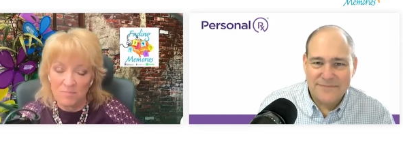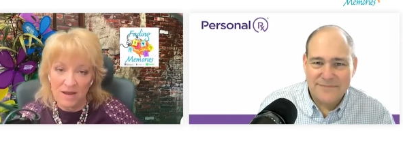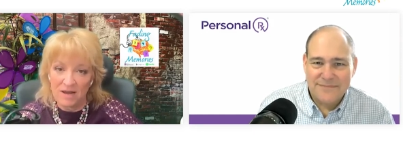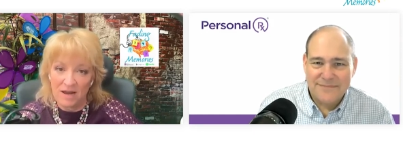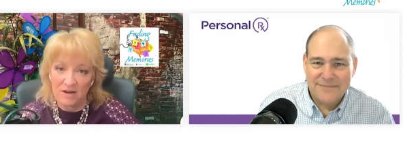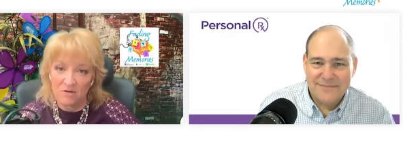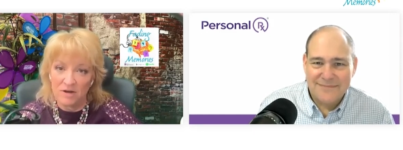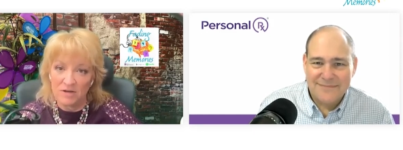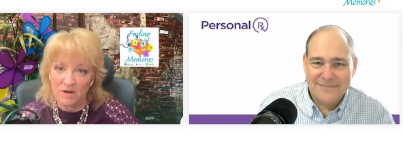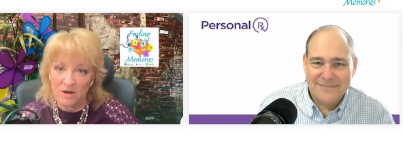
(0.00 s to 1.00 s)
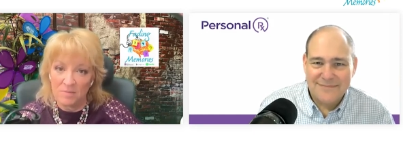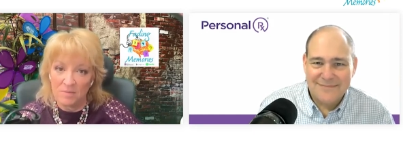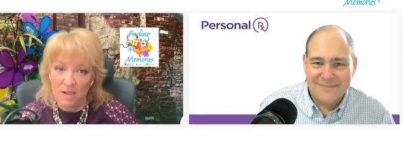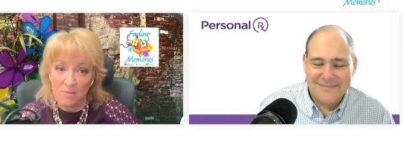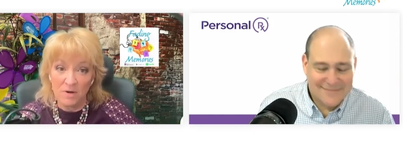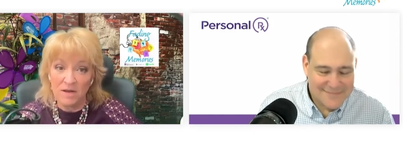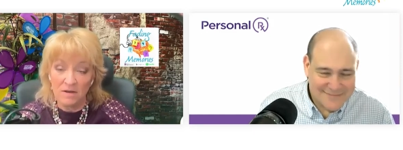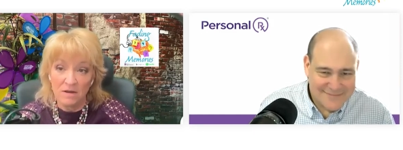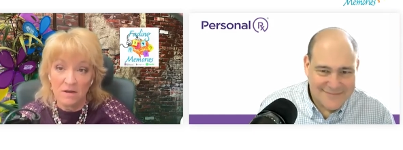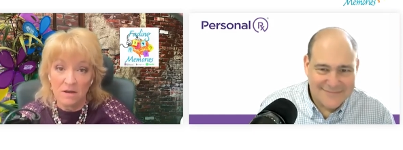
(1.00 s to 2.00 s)
Speaker 1: man, I had a great time. And
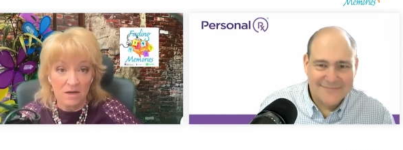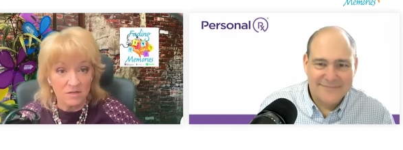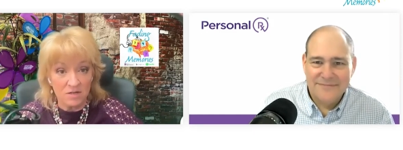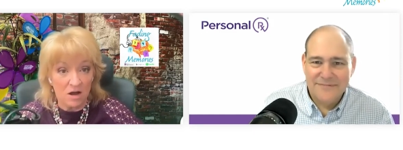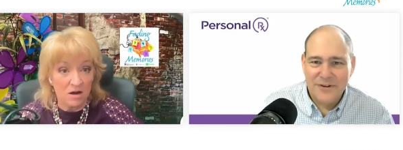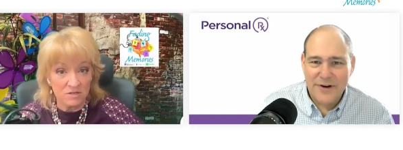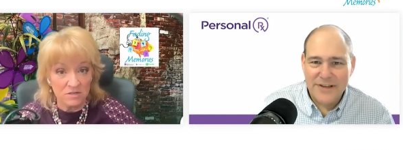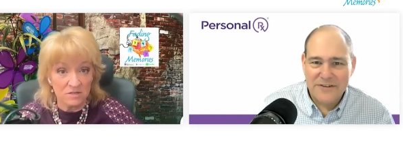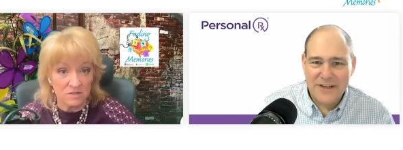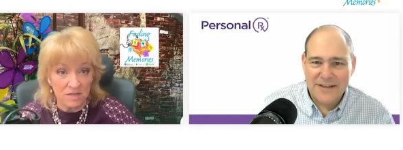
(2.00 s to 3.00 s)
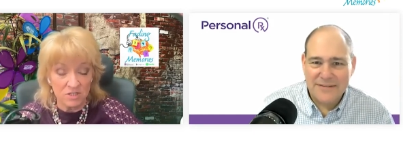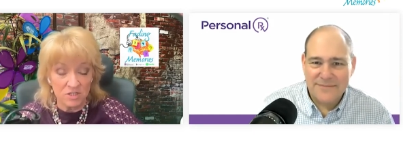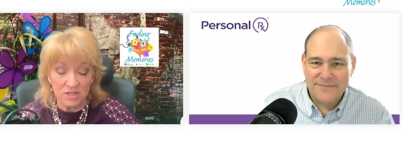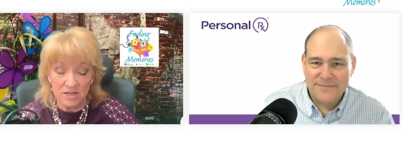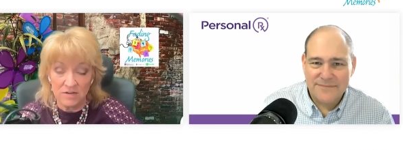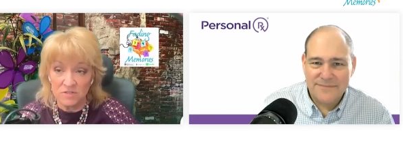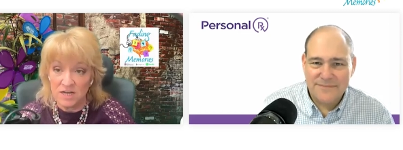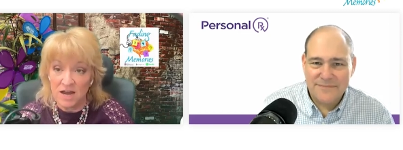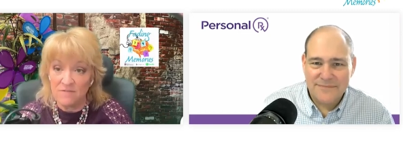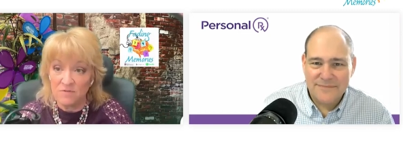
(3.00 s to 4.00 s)
we got to talk great to the legislative
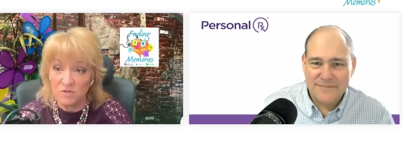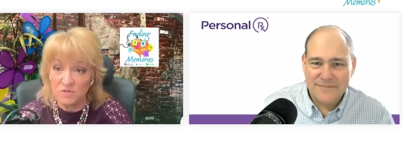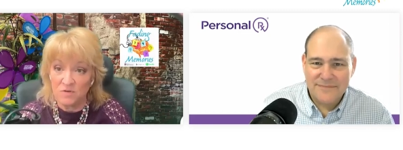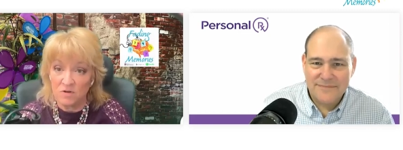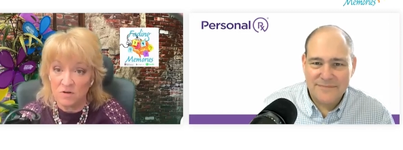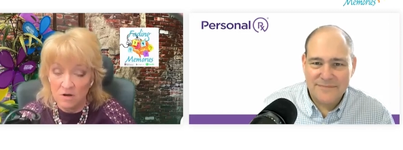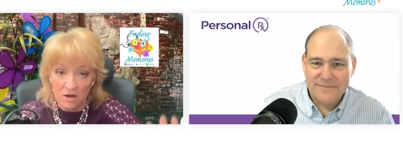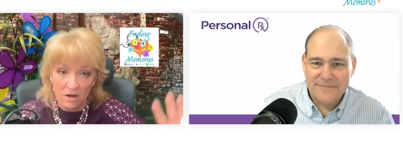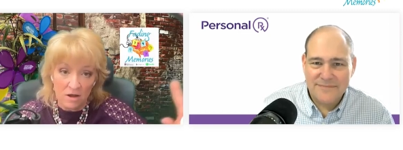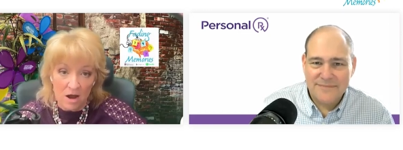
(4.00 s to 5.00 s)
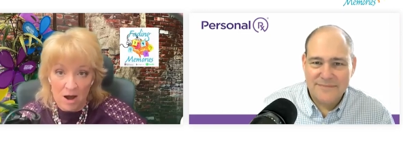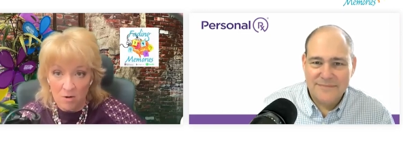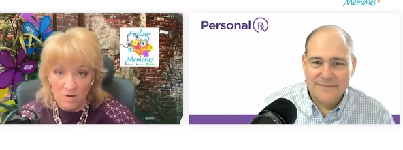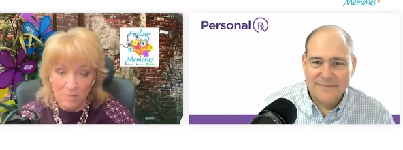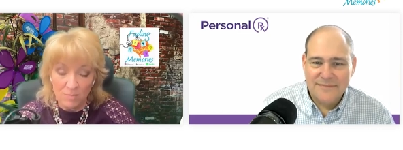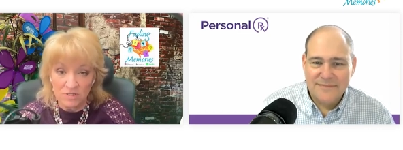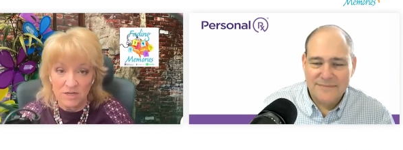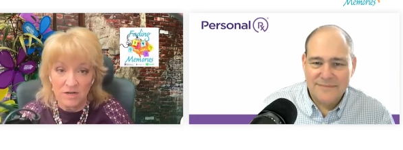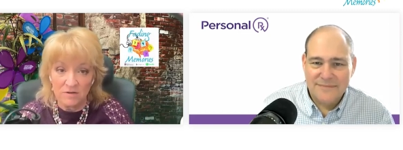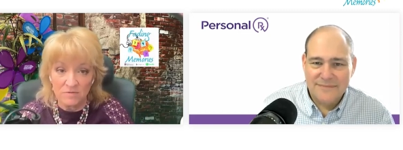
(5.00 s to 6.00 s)
staffers for our
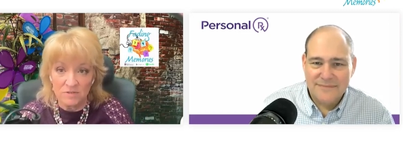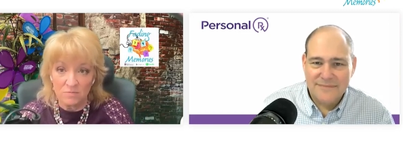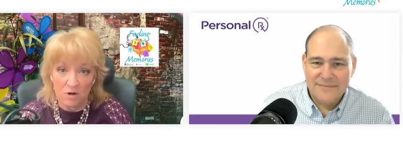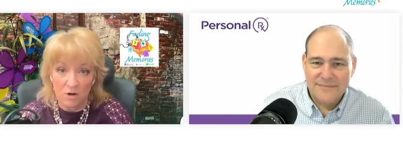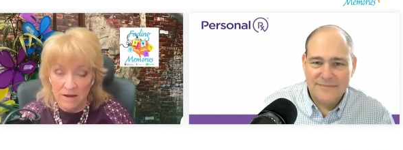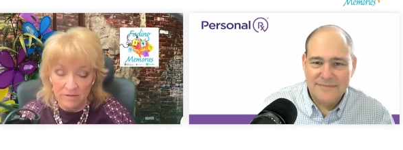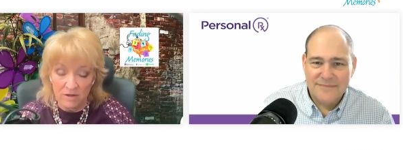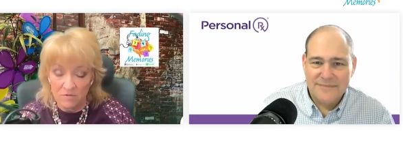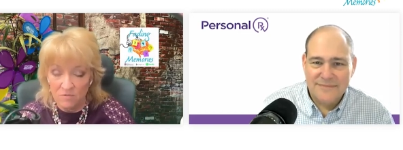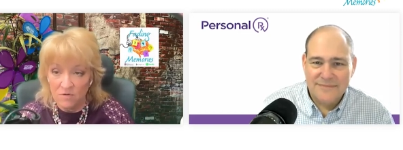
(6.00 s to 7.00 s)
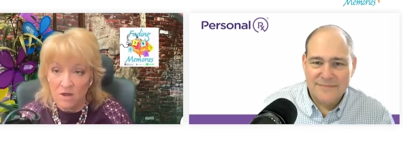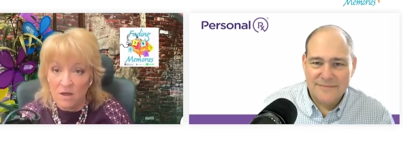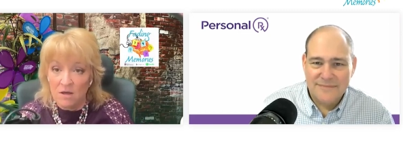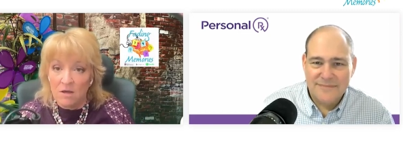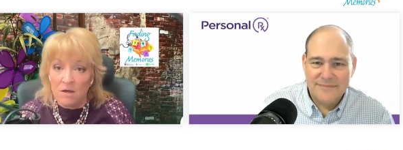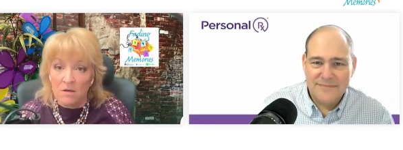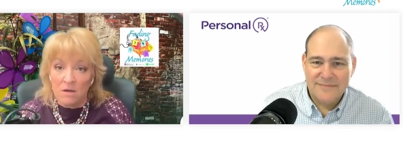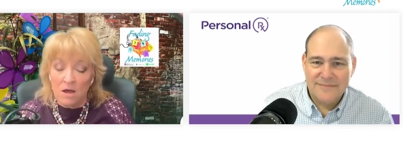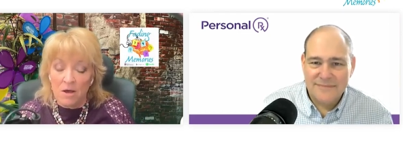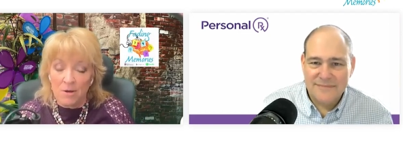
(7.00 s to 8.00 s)
representatives where I live.
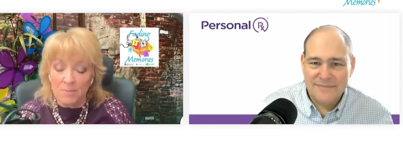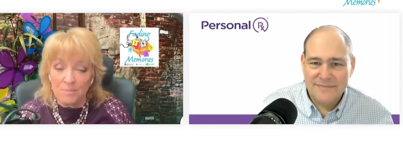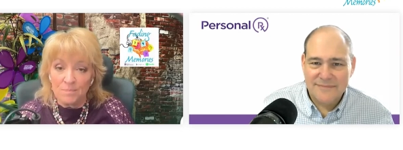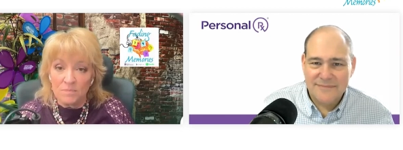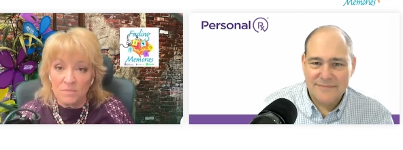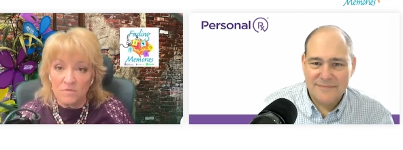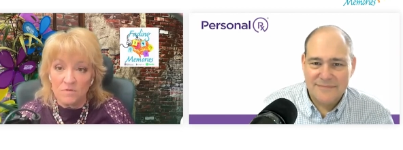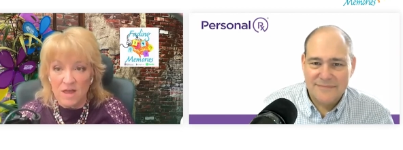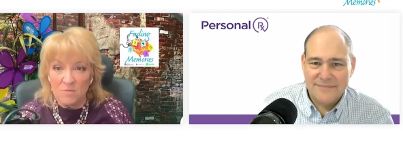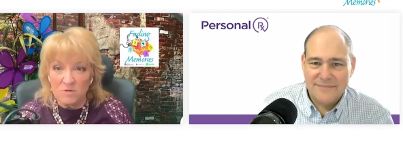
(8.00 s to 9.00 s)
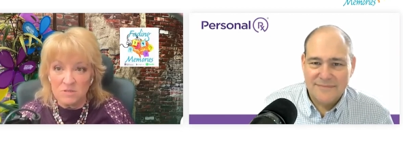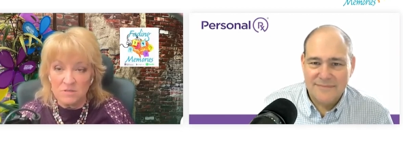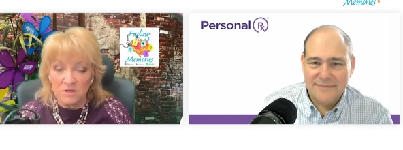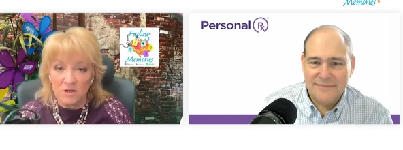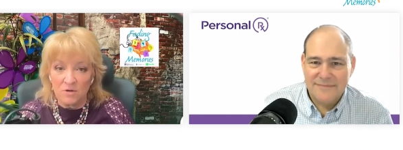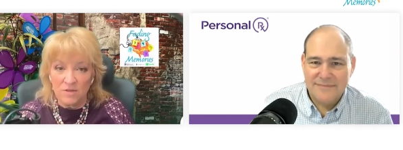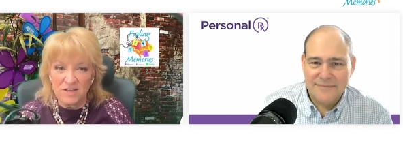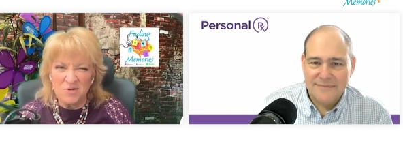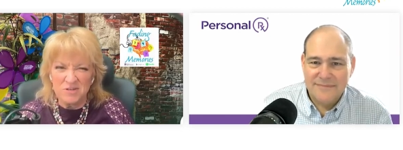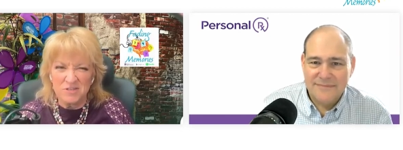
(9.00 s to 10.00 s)
Um, so that was, you know, that's
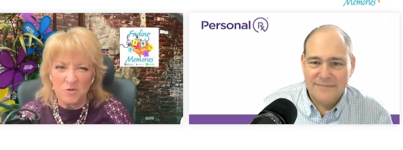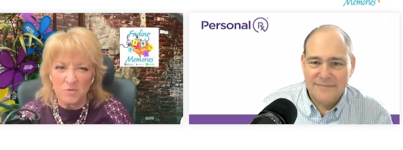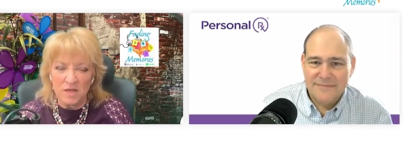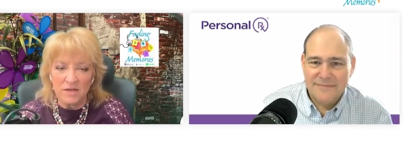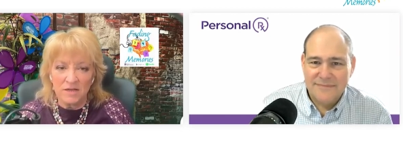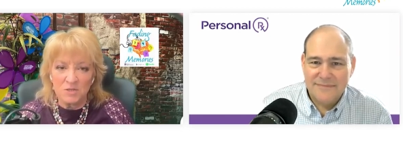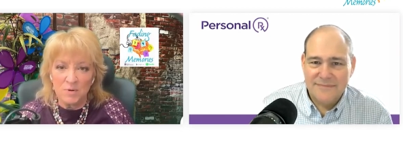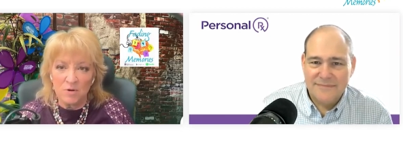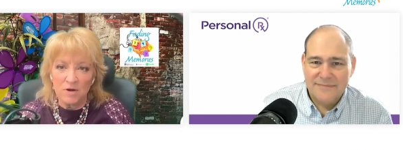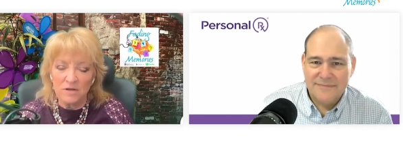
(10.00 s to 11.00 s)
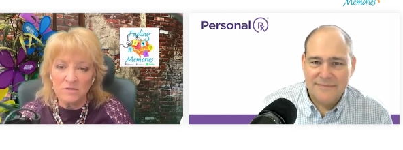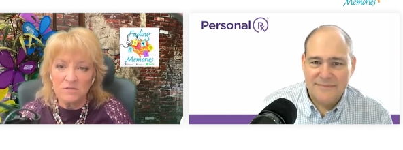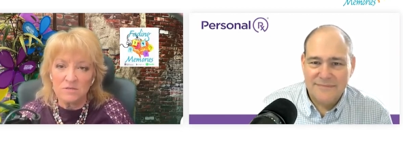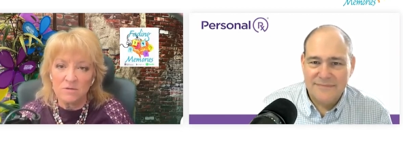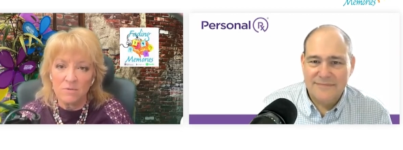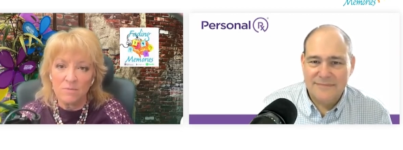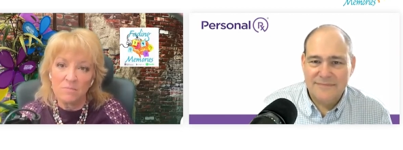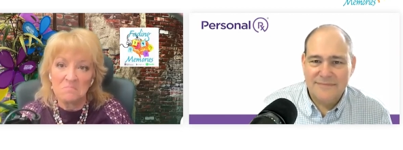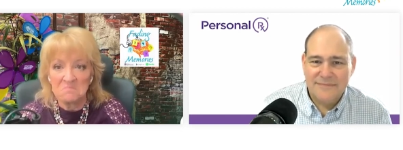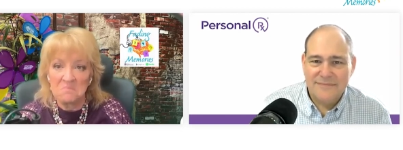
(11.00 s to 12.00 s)
always a unique experience.
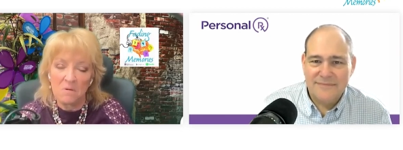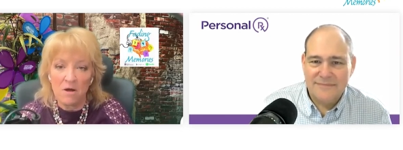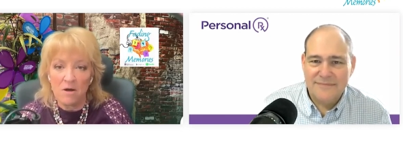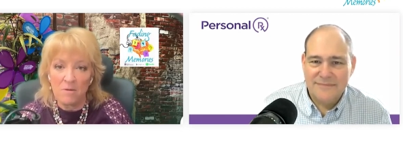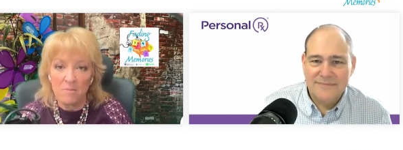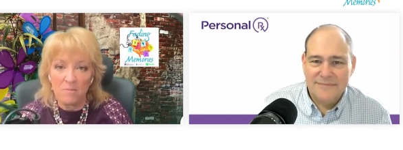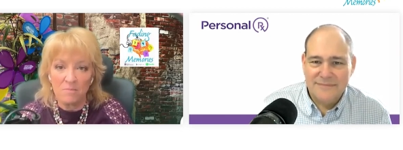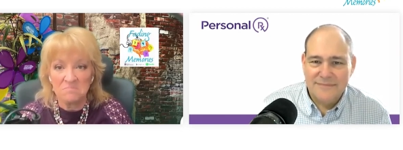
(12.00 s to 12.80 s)
Um,